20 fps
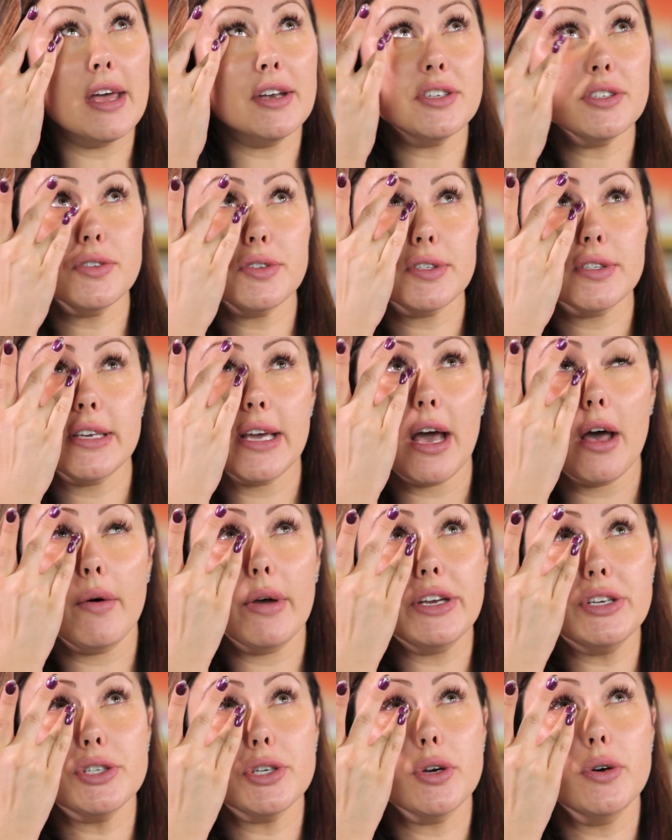And do you see how
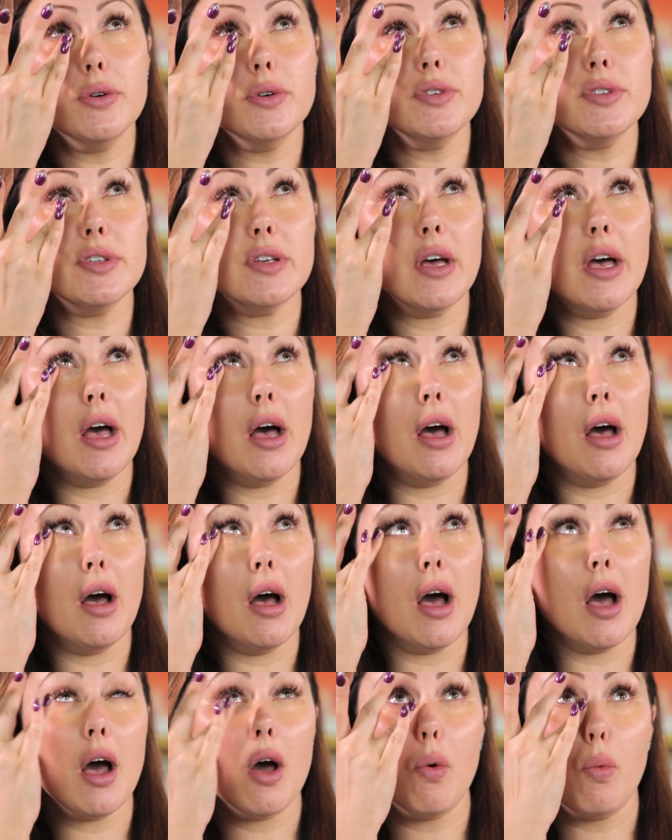I chose
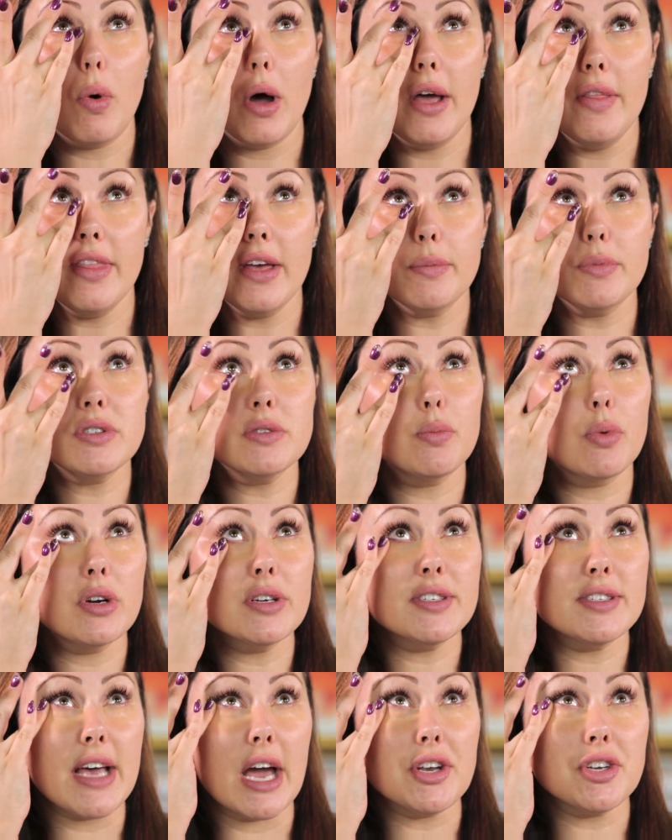uh, one that was more
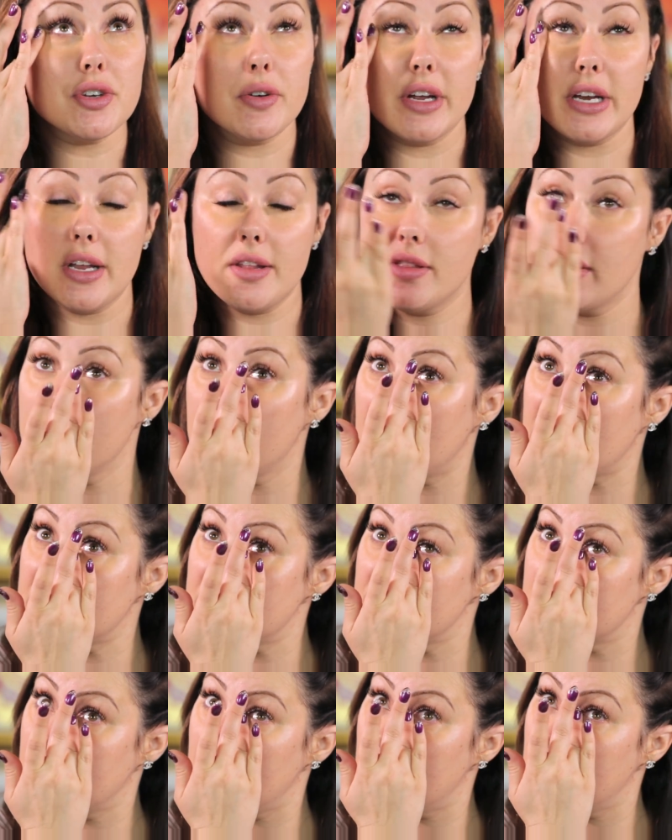saturated than my
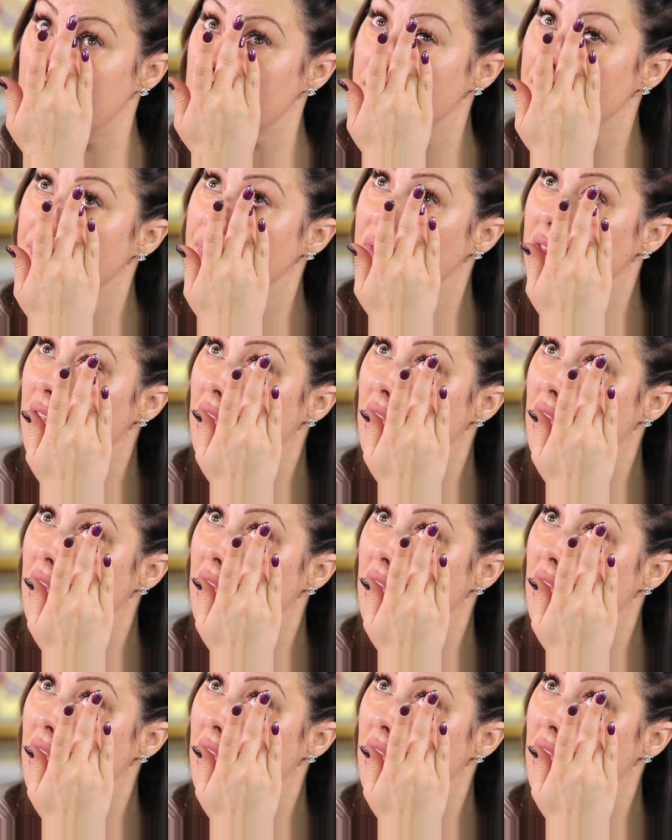skin?